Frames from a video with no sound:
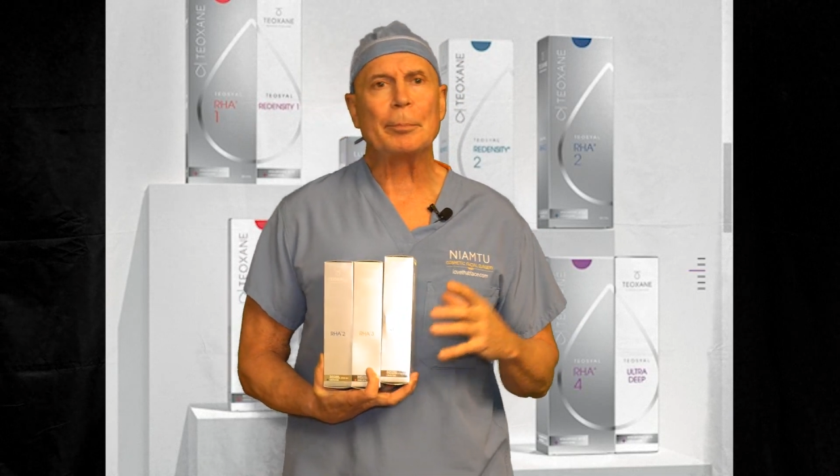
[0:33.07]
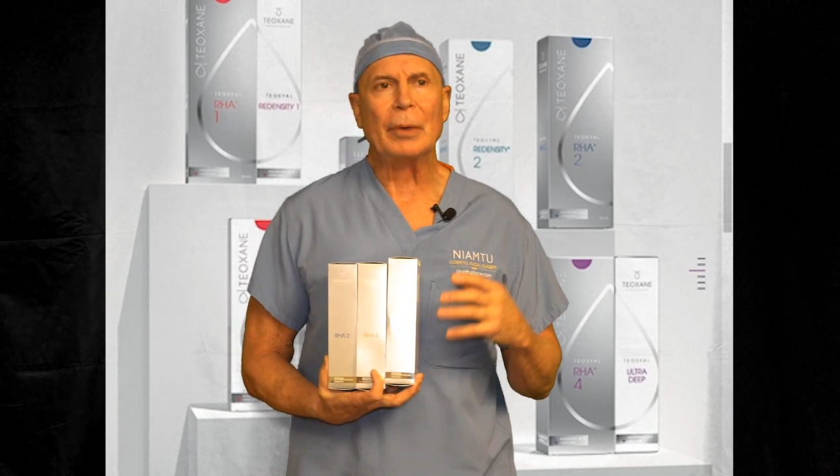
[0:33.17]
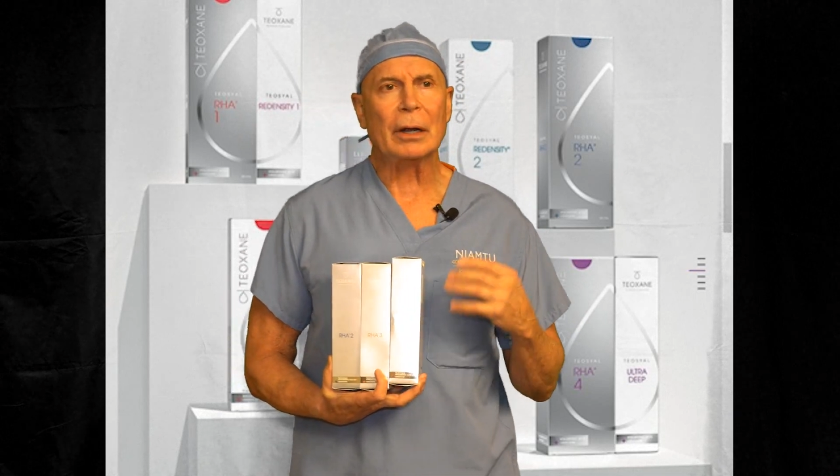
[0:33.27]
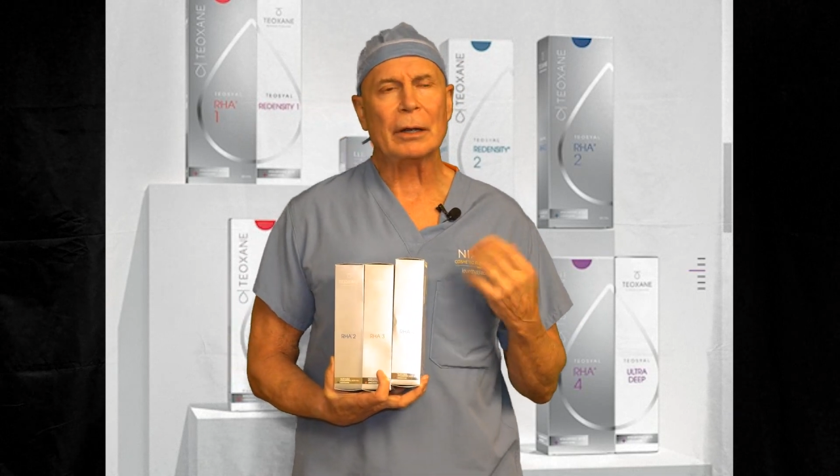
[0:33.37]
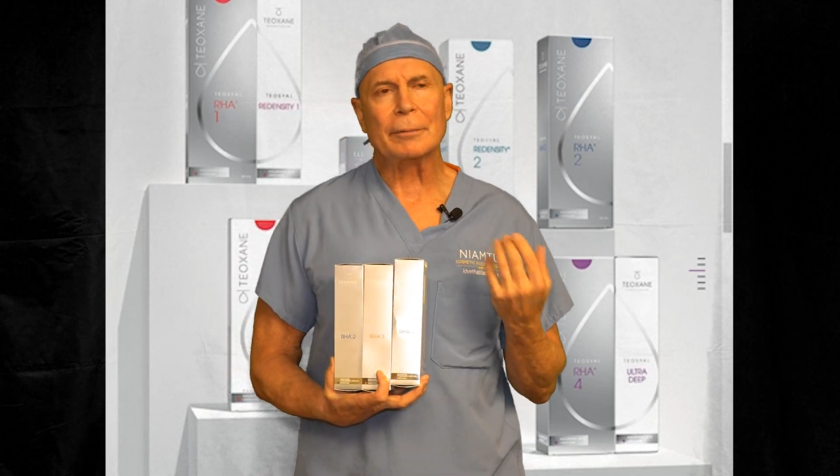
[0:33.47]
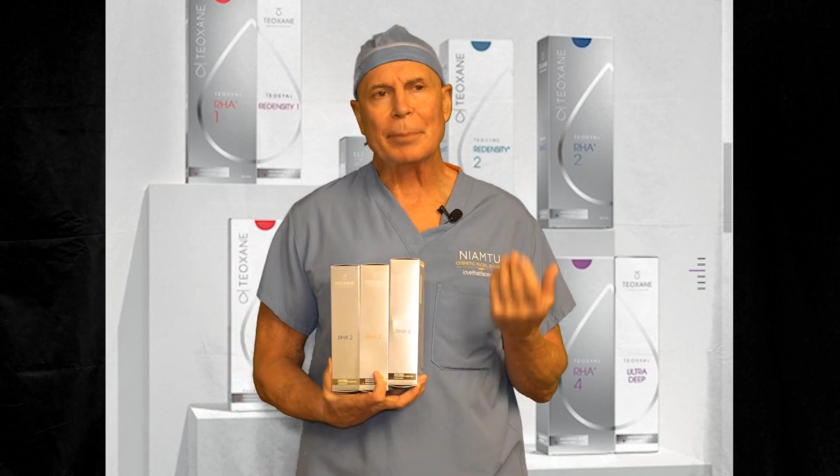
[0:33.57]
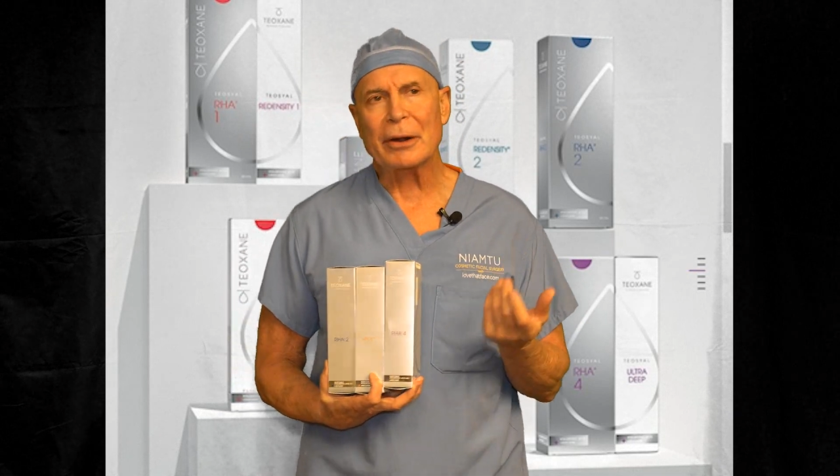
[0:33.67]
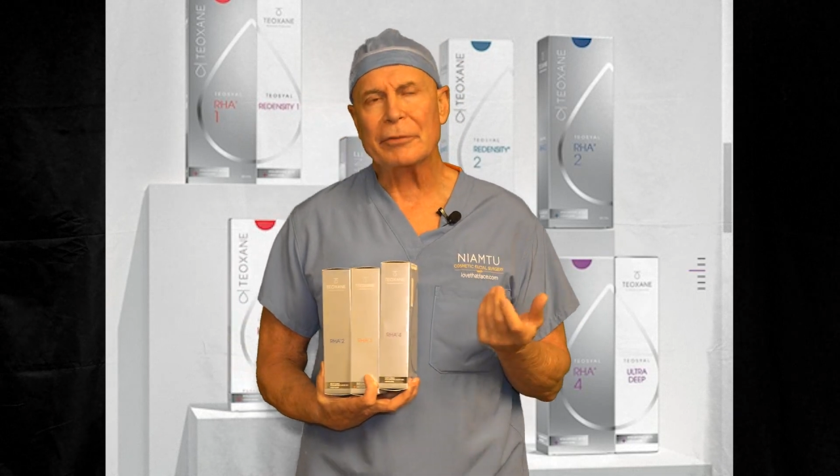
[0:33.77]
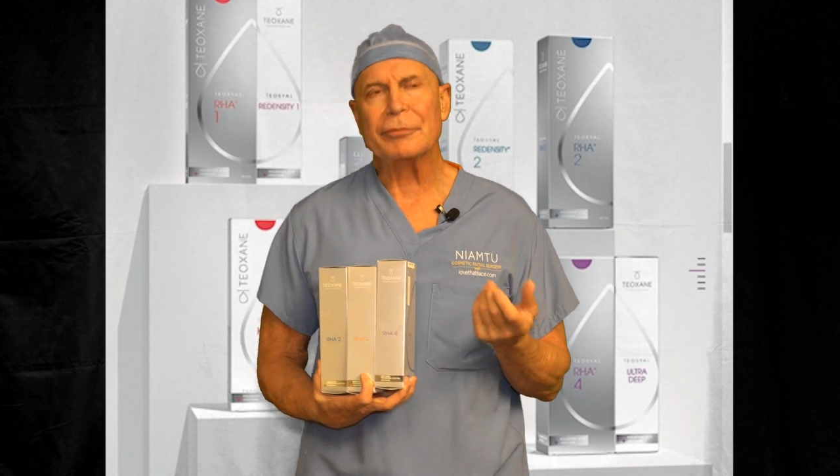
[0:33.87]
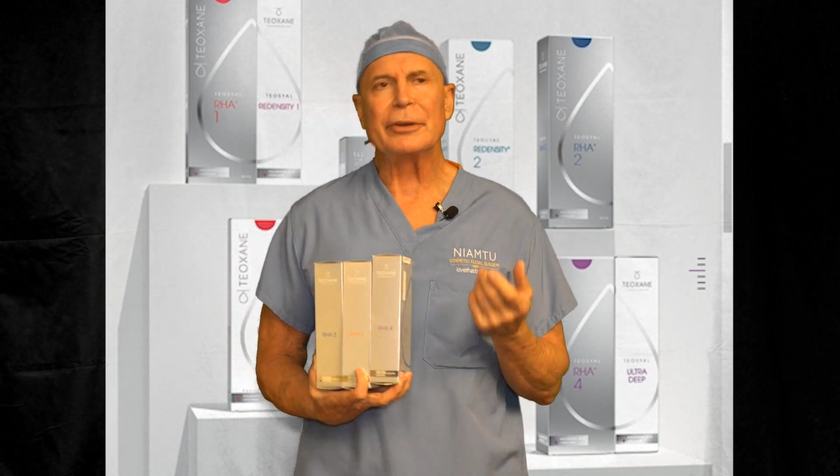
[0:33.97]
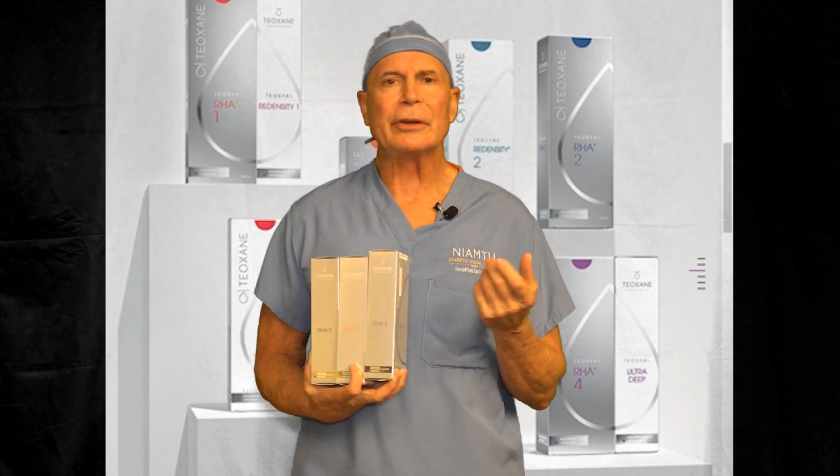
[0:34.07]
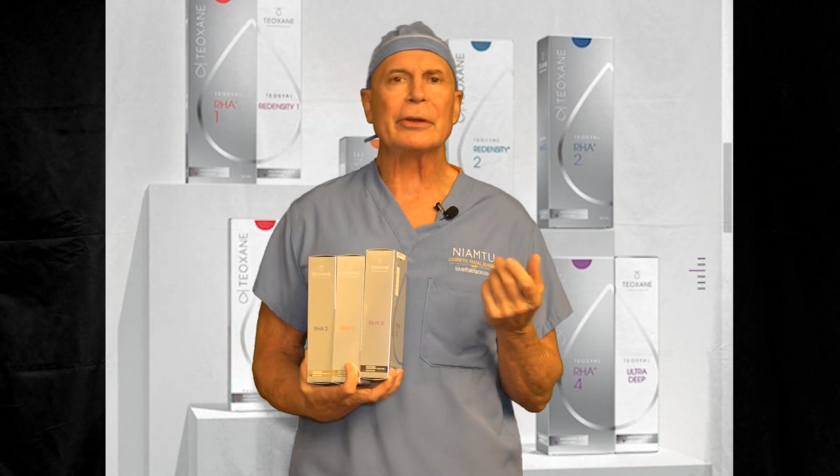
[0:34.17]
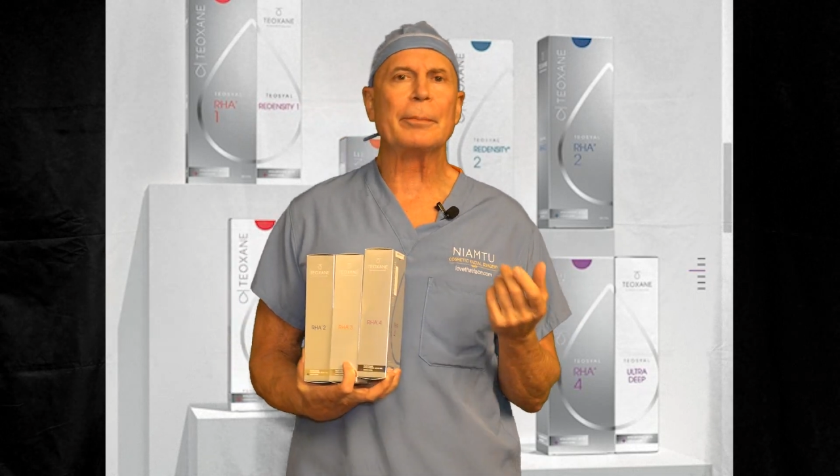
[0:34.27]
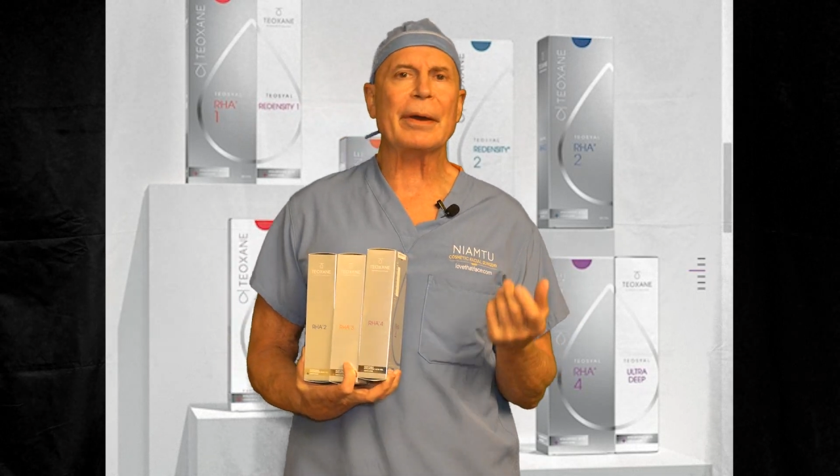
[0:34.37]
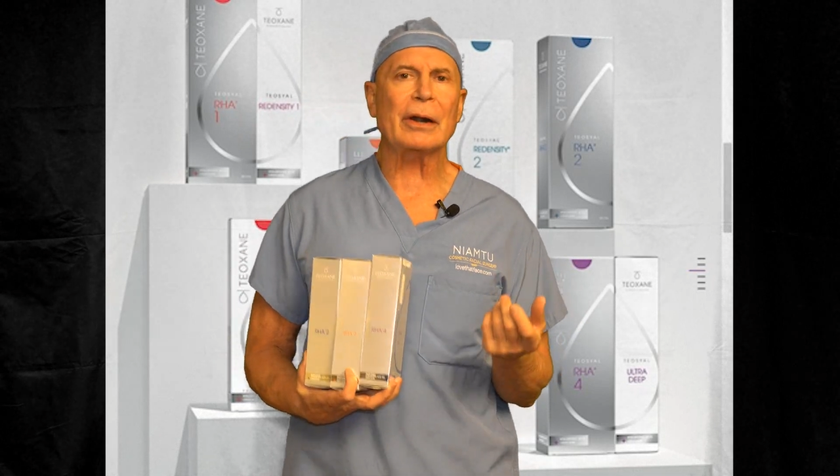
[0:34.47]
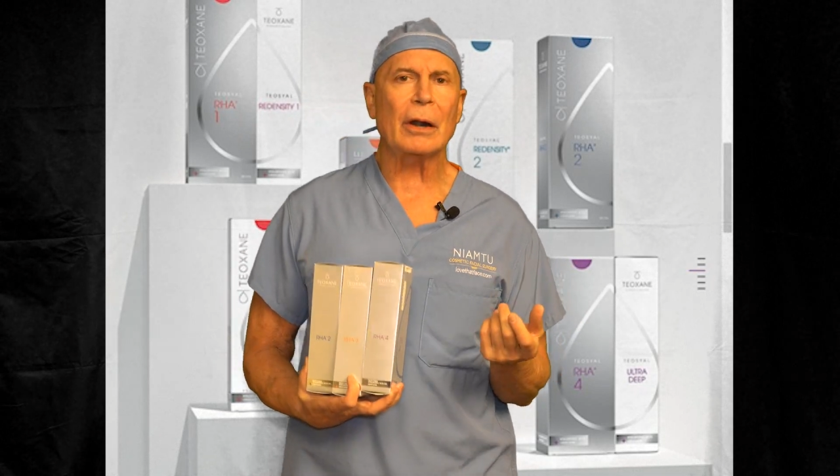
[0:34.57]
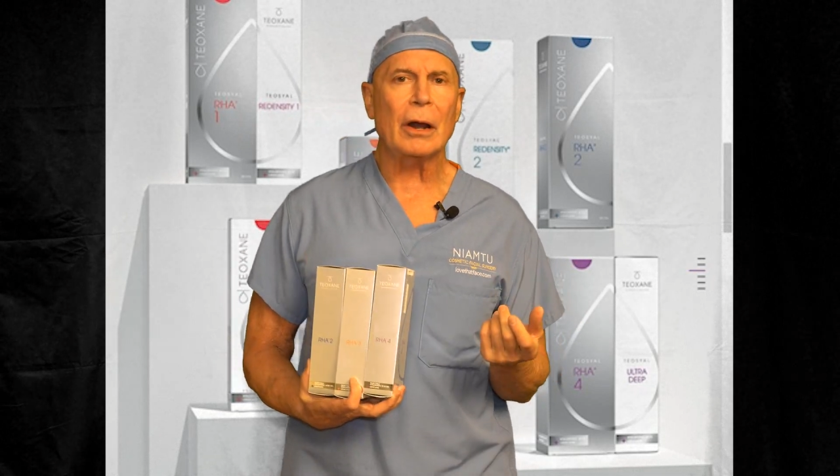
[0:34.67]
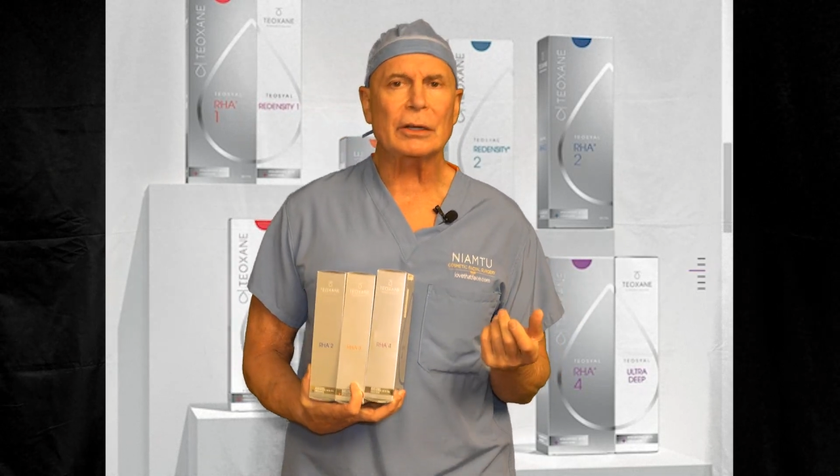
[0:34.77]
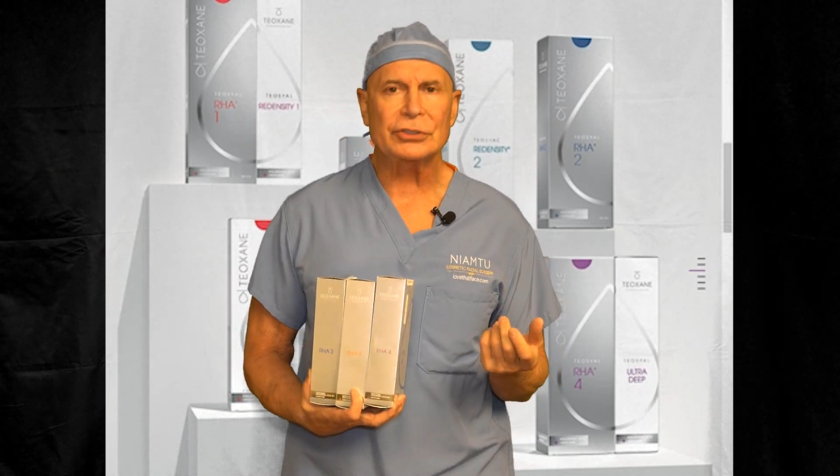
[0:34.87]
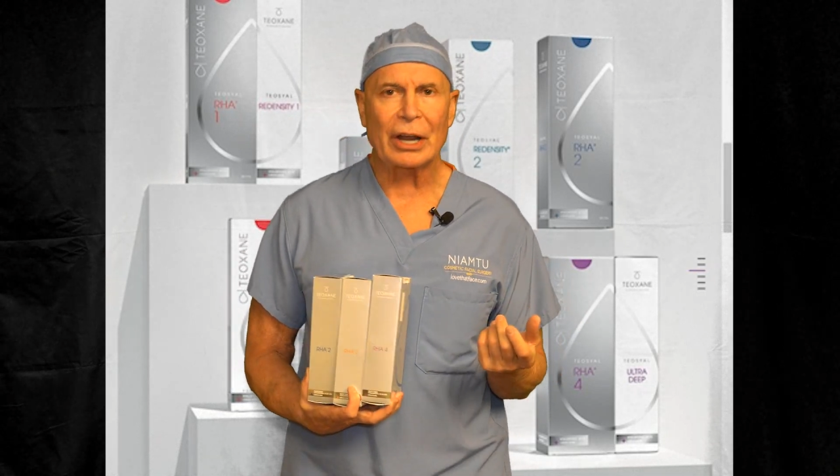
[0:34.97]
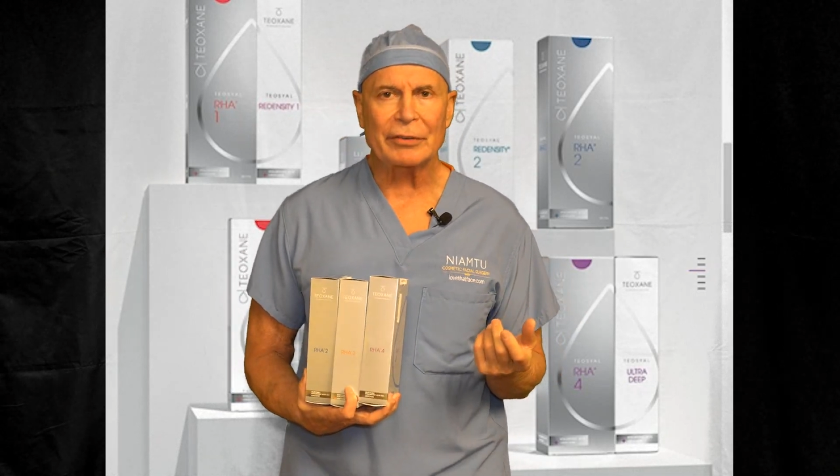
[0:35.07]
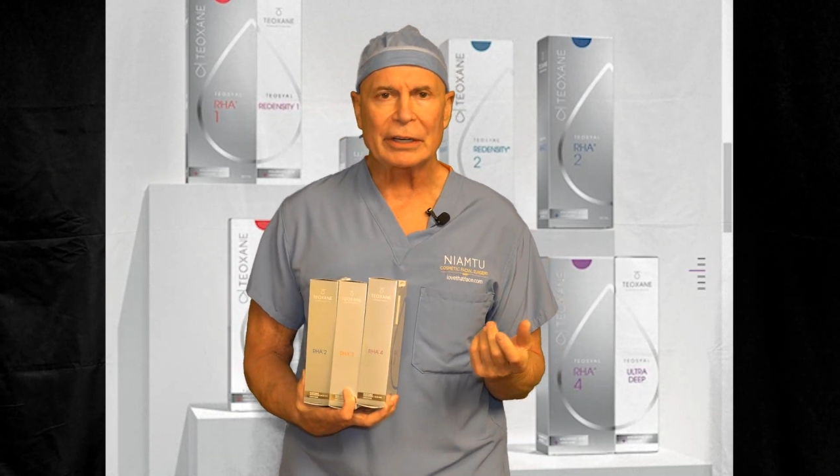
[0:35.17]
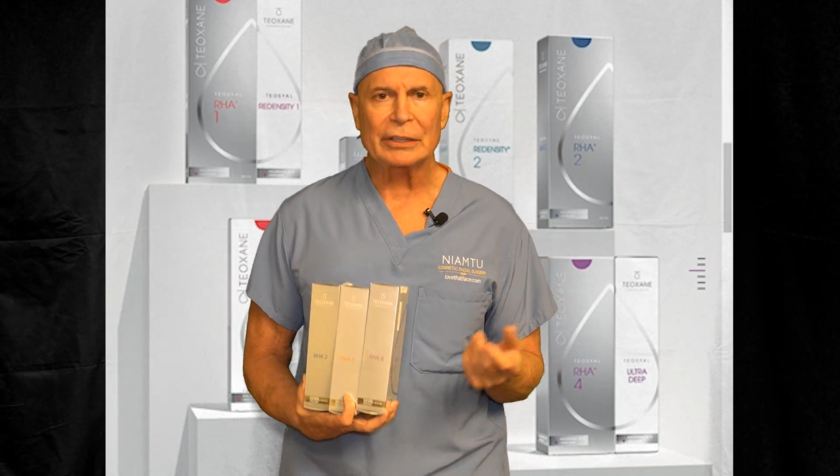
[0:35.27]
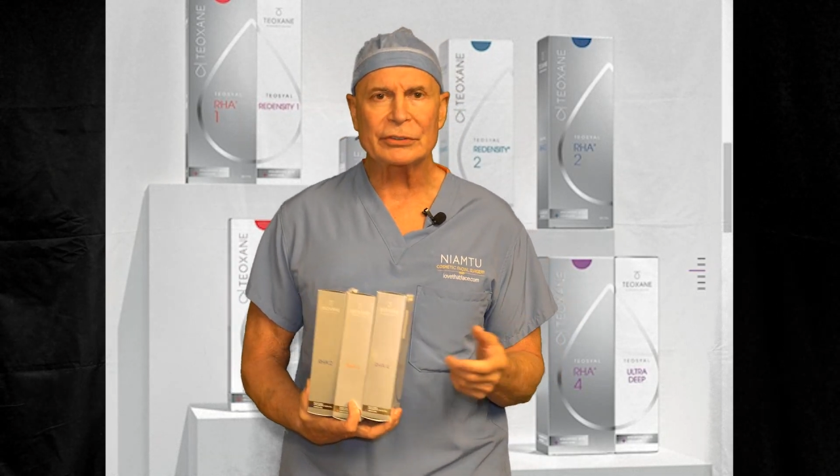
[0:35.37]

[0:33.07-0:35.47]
uh, better feel or better longevity.